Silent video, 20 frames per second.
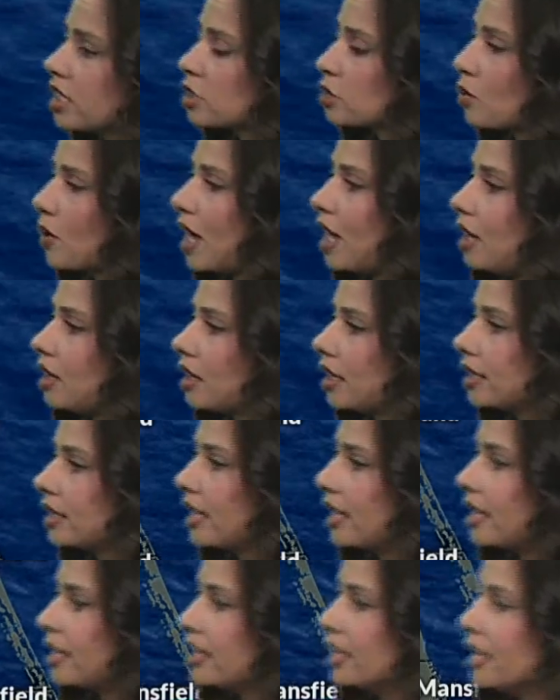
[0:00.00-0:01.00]
as well, and
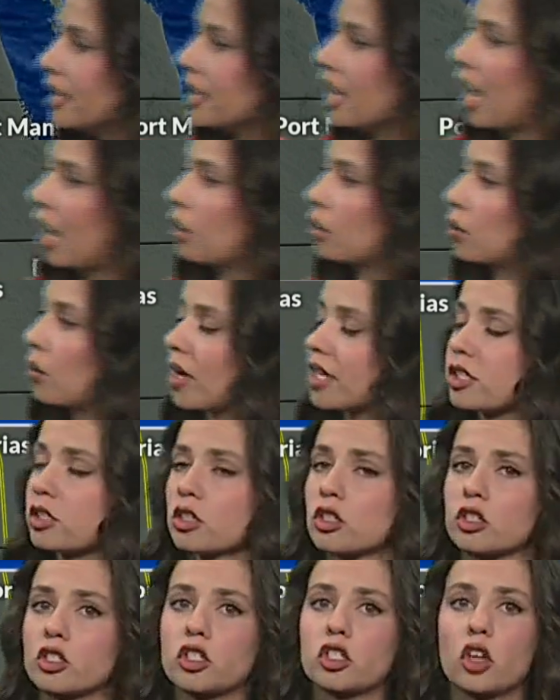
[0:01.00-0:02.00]
then out in
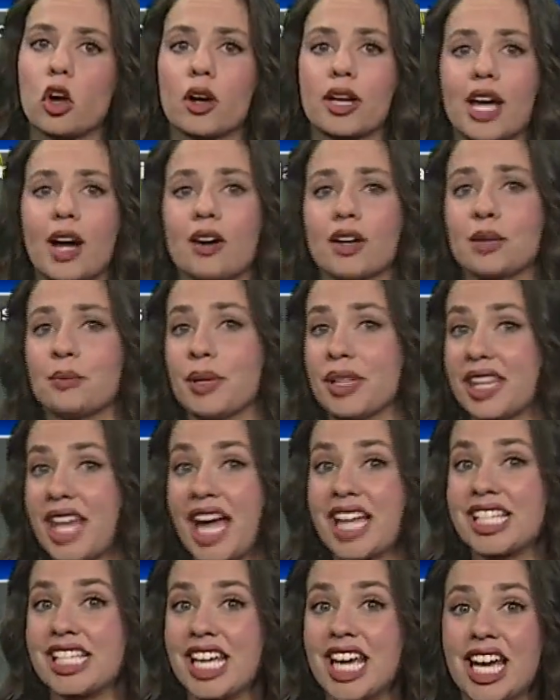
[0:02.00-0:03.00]
western Stark County. But
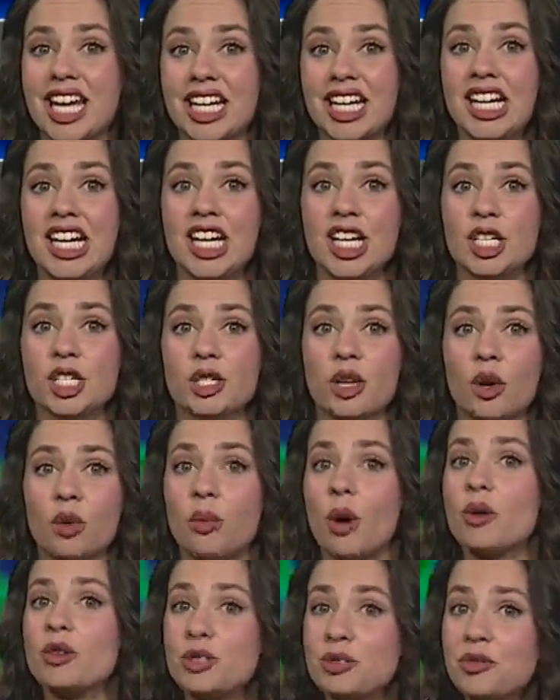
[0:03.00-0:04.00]
that's it. So
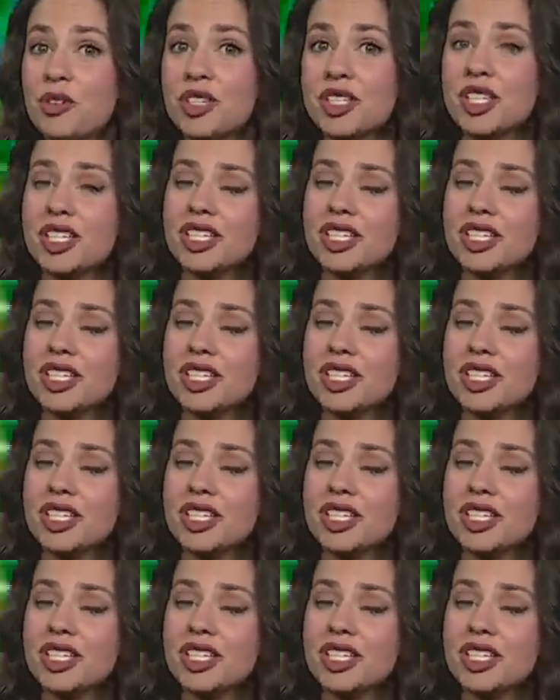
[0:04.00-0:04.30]
most of us